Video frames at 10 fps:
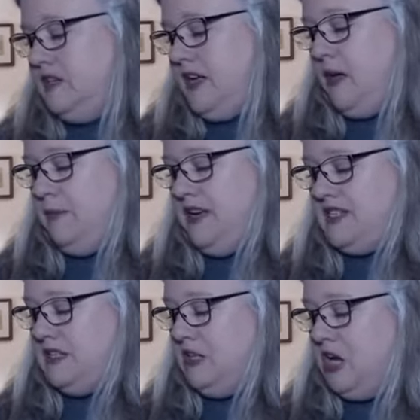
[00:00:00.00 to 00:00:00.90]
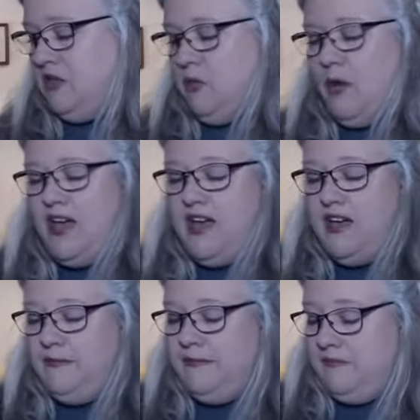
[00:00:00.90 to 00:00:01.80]
helping us along the
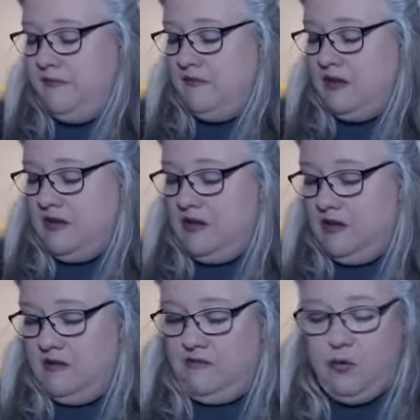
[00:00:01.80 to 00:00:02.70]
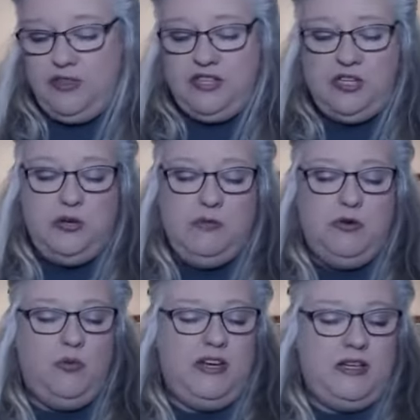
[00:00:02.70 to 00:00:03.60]
way for this new
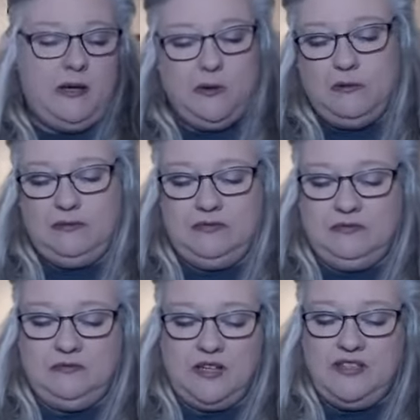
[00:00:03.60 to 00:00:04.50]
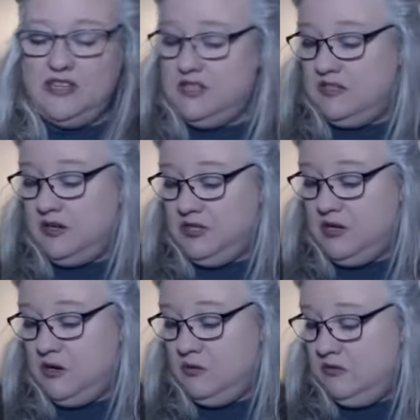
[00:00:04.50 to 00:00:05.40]
moon window. And this is
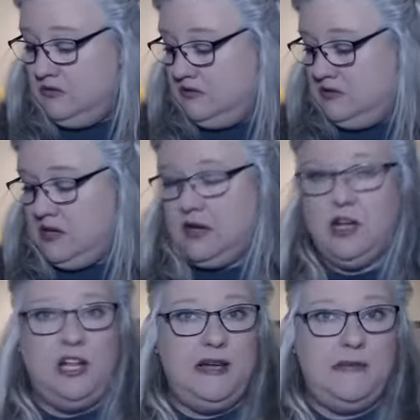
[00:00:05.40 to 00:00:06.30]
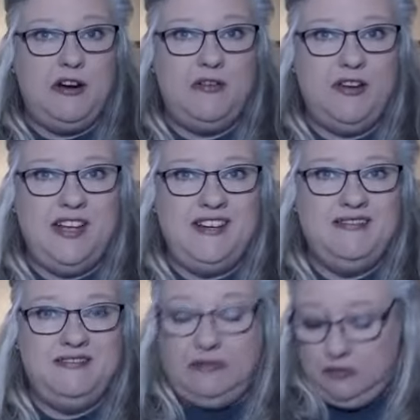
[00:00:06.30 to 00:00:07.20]
also, I call it Baron Reid.
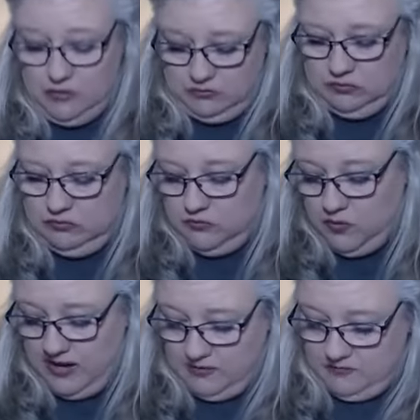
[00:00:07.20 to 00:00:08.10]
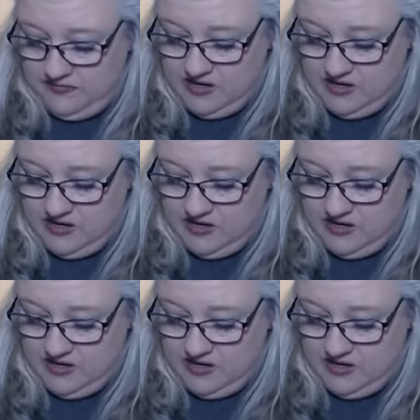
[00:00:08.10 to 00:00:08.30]
Oh, wow.